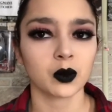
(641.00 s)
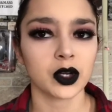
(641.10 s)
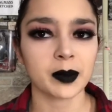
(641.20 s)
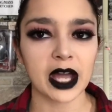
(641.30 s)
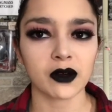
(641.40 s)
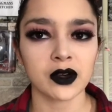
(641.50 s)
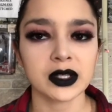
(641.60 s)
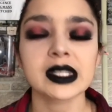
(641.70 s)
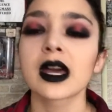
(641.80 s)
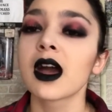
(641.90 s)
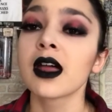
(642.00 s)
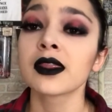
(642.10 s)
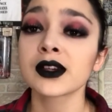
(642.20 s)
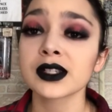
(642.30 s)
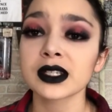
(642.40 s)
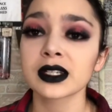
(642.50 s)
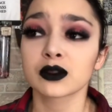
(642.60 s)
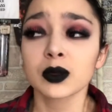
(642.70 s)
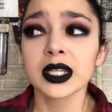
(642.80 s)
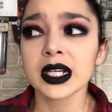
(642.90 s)
weird background noise.
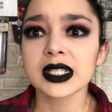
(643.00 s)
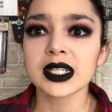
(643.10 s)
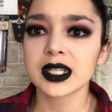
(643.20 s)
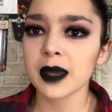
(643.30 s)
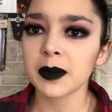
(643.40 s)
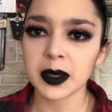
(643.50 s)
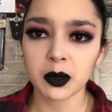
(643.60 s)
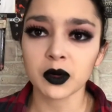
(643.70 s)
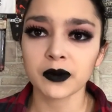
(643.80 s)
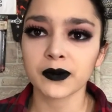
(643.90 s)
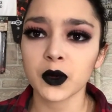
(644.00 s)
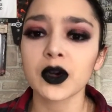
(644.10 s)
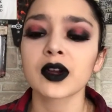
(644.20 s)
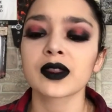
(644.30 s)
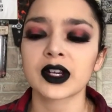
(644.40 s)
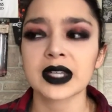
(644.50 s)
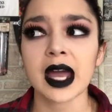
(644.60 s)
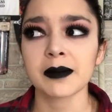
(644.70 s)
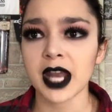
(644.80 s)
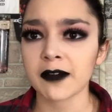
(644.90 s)
It's really nice to tip people for their
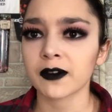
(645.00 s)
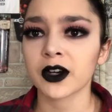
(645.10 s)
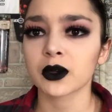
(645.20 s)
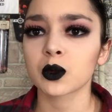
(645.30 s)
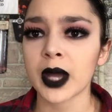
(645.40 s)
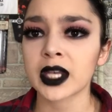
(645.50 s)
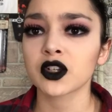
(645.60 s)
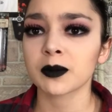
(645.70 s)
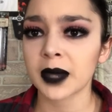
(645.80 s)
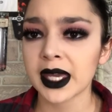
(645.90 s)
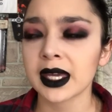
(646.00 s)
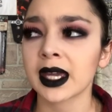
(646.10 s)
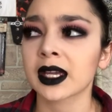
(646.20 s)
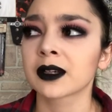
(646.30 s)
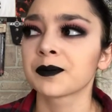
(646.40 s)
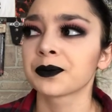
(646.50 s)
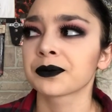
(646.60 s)
time and effort when you're making,